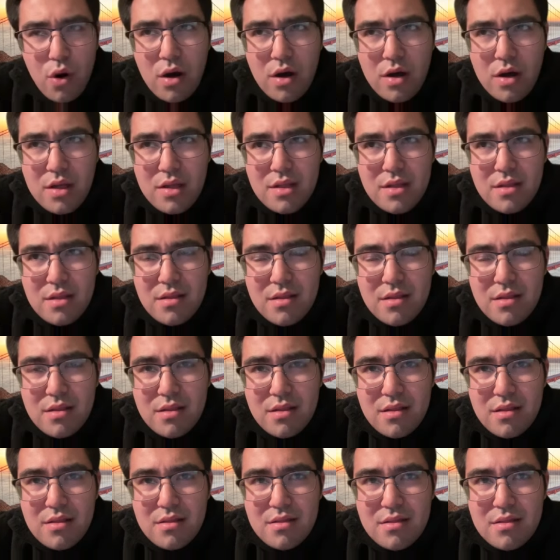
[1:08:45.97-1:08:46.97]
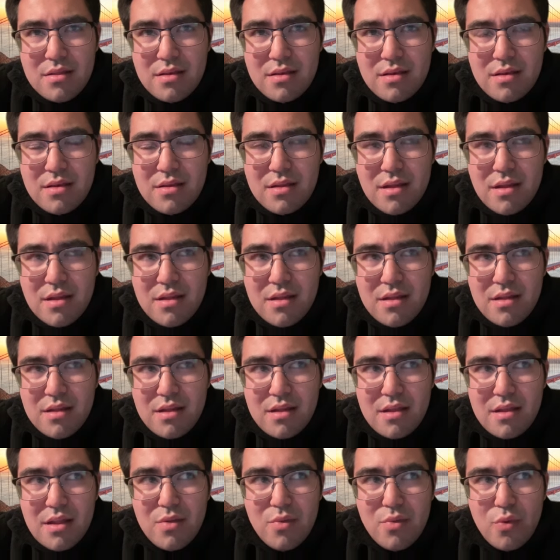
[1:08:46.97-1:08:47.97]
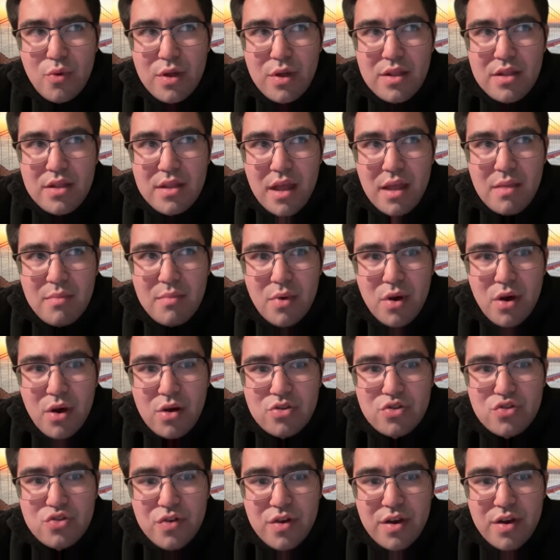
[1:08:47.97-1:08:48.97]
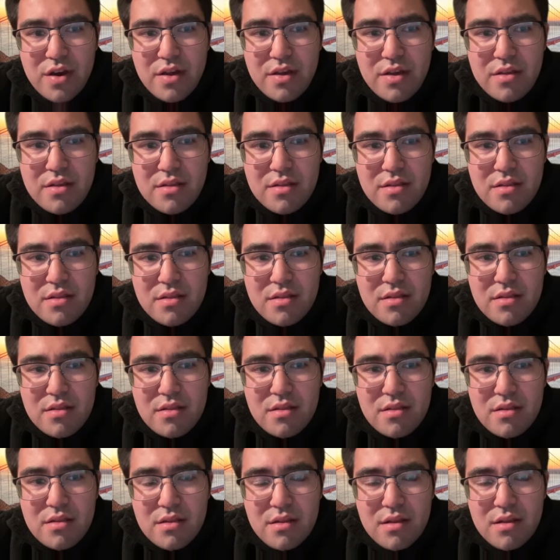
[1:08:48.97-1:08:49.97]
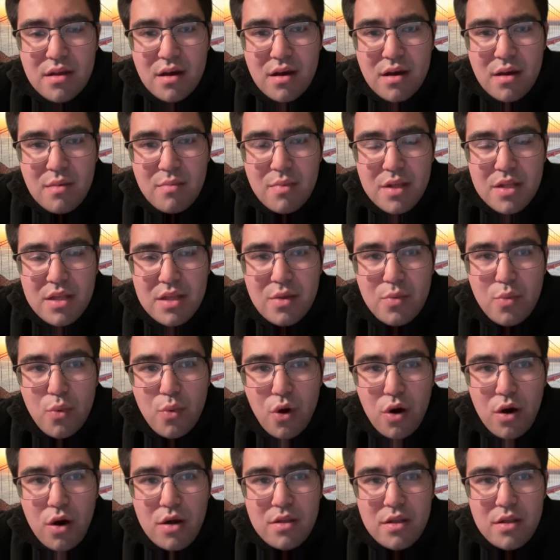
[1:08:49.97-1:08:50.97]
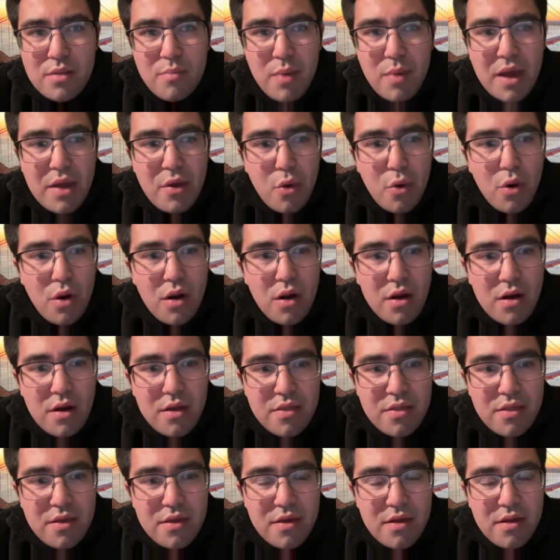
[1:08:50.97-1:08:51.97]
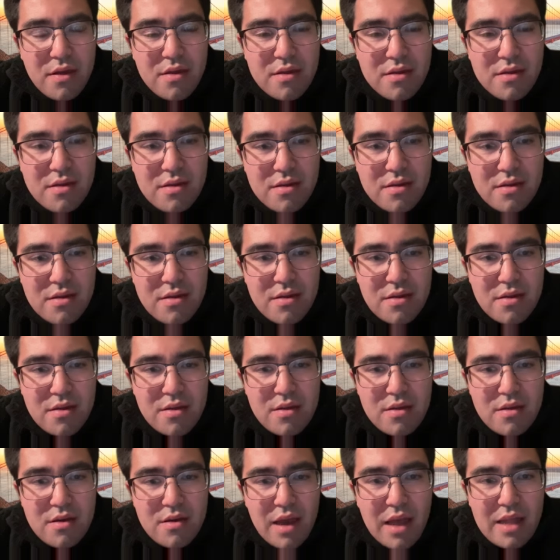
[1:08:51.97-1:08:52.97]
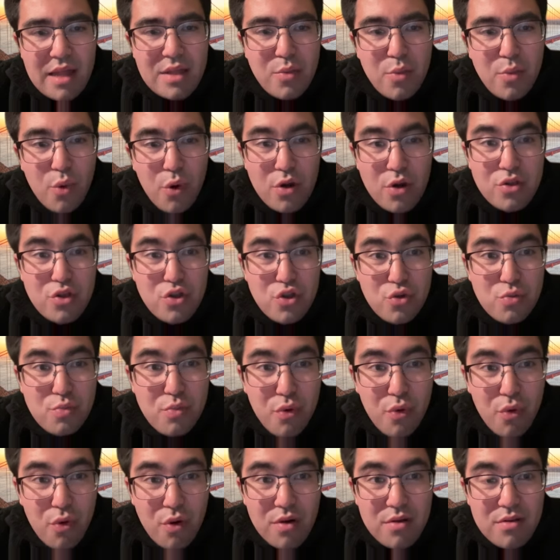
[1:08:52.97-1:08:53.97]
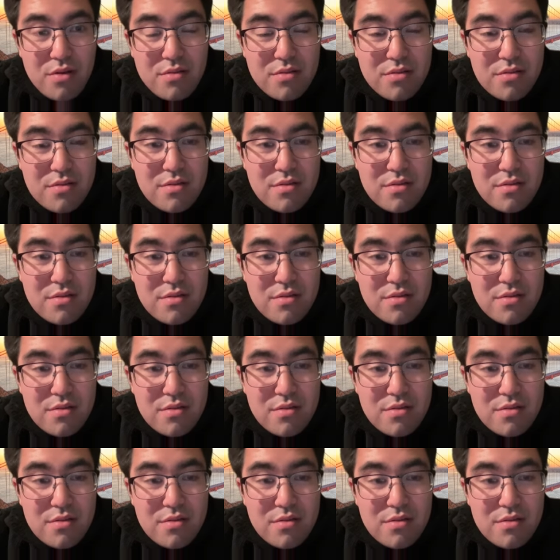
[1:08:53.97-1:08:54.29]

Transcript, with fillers: An absolute... he, did, he didn't win Den Bosch, right? Uh, but he won Mallorca, I think, and he won Newport.